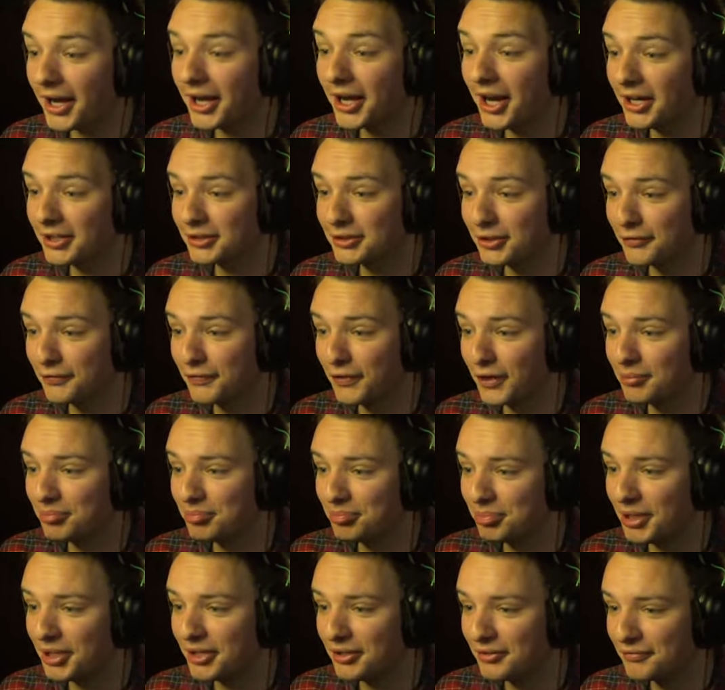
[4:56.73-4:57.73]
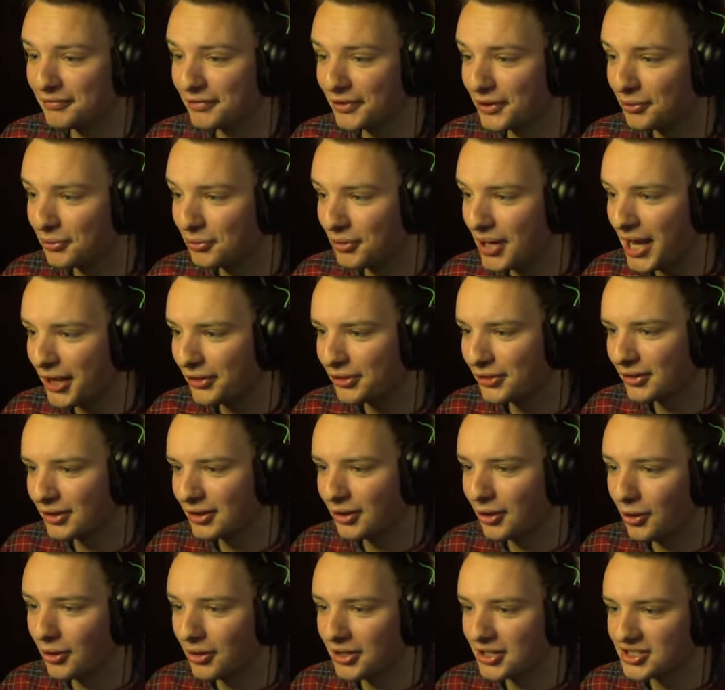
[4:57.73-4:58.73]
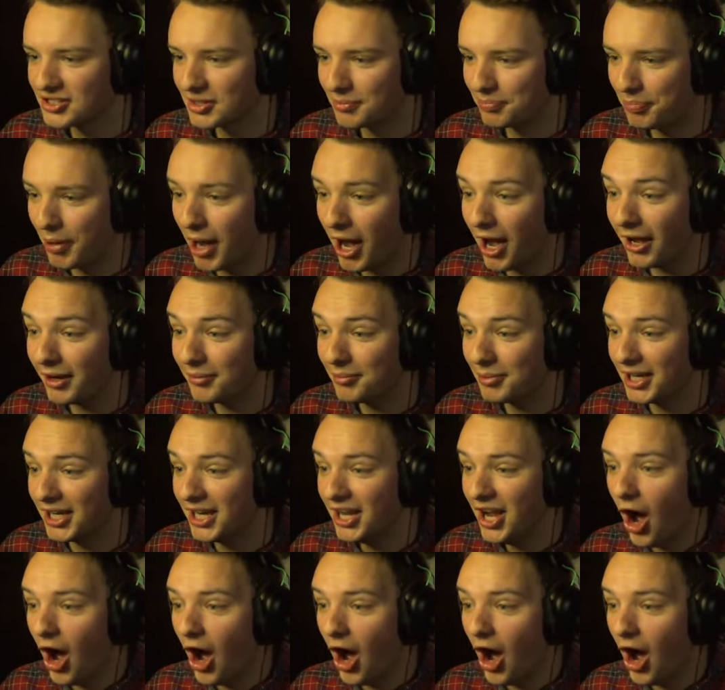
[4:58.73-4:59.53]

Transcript: I got the forbidden fruit. Wrath of the Lord is upon me.